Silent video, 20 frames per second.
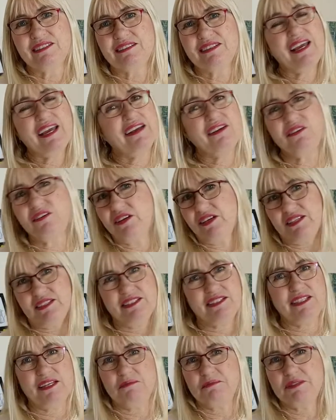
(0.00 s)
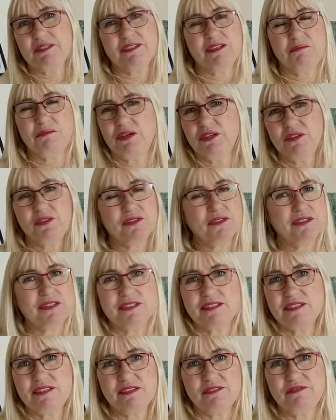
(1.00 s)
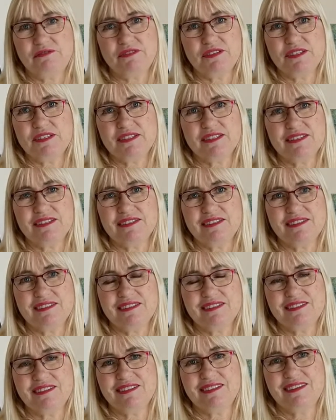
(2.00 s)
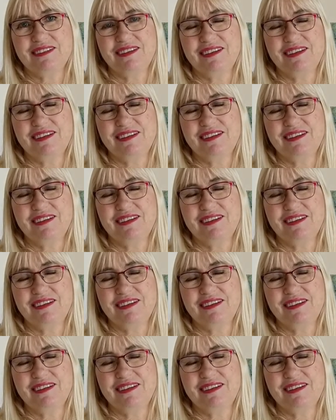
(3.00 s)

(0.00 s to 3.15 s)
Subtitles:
cannot accept someone else's differences.